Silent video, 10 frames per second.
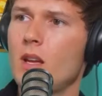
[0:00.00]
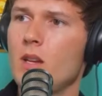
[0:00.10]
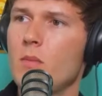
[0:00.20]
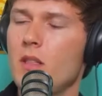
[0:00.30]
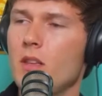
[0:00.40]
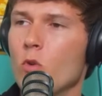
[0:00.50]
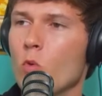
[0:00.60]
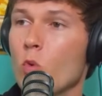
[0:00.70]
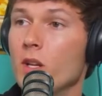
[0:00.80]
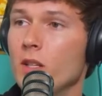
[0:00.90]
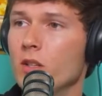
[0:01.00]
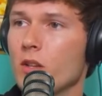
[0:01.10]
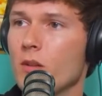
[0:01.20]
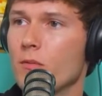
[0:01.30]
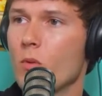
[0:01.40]
anybody that you're really
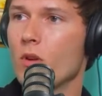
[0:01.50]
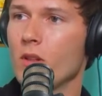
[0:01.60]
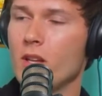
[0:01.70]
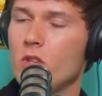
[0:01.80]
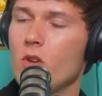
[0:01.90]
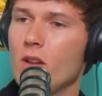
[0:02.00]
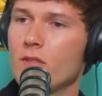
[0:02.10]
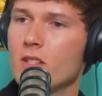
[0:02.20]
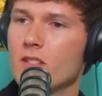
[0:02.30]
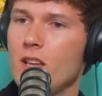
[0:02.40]
looking for, like, you don't have to